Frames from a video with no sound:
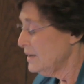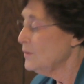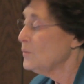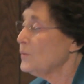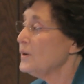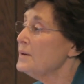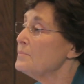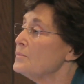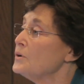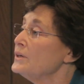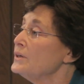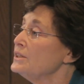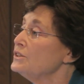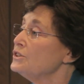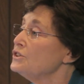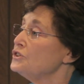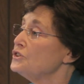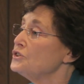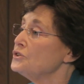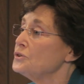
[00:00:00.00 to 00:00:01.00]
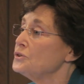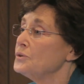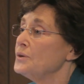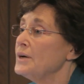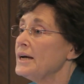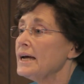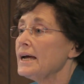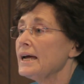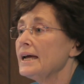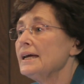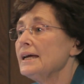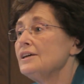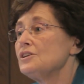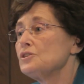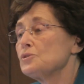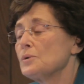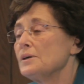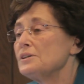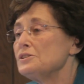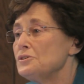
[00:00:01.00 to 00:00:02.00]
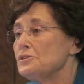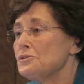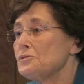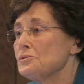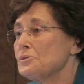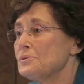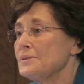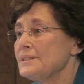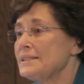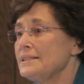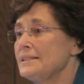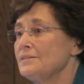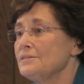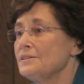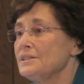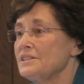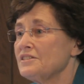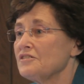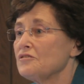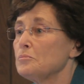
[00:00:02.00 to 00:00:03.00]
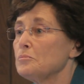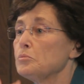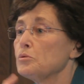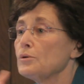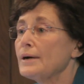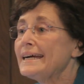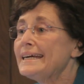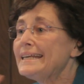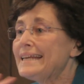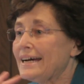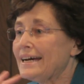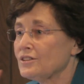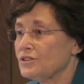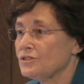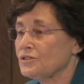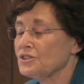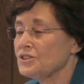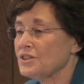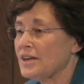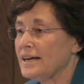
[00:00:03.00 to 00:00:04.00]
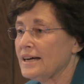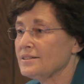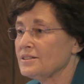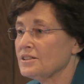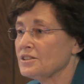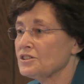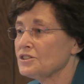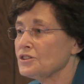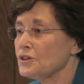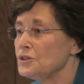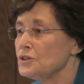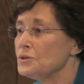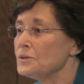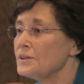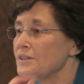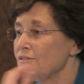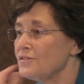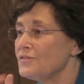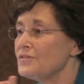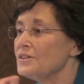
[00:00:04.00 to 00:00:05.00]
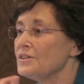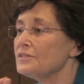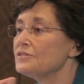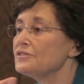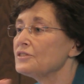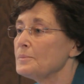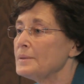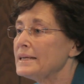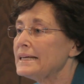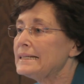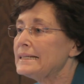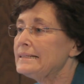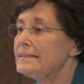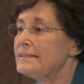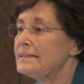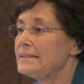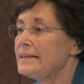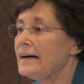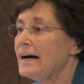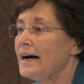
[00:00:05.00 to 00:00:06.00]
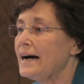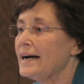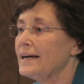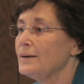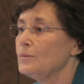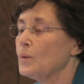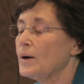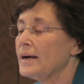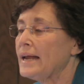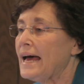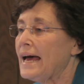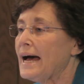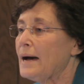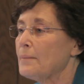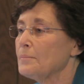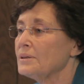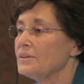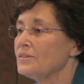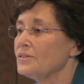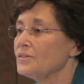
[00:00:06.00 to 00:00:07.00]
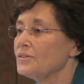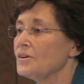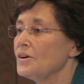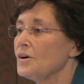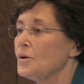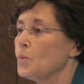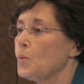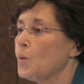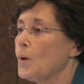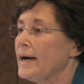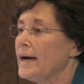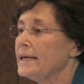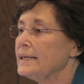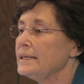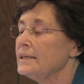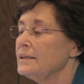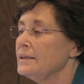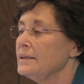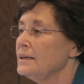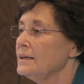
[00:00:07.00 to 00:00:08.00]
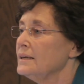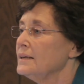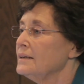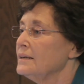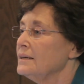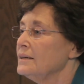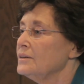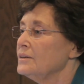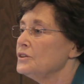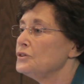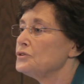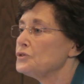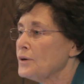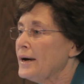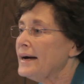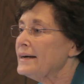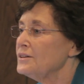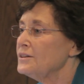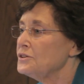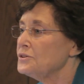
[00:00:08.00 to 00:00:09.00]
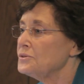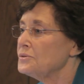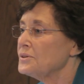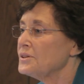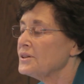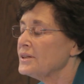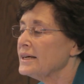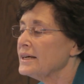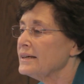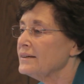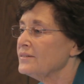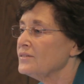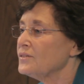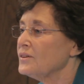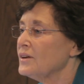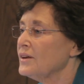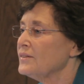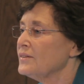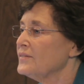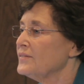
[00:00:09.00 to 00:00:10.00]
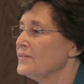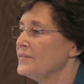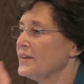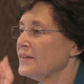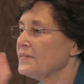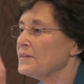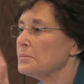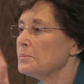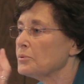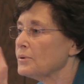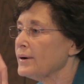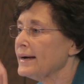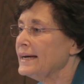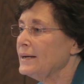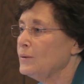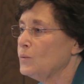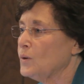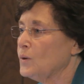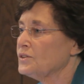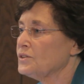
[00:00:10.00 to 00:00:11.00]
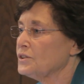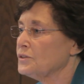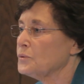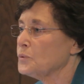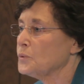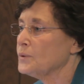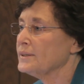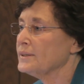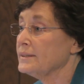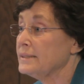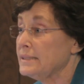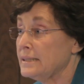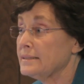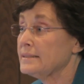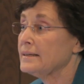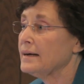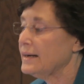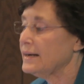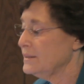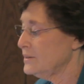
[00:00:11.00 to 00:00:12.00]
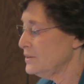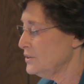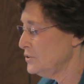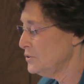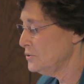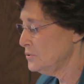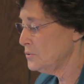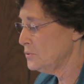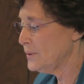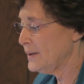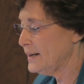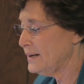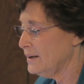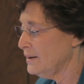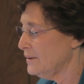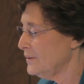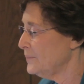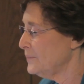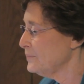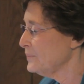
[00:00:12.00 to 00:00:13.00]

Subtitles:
What I'm going to do is run you through a series of brain exercises so you can feel from the inside what happens when you try to do things that the brain wasn't really designed to do well.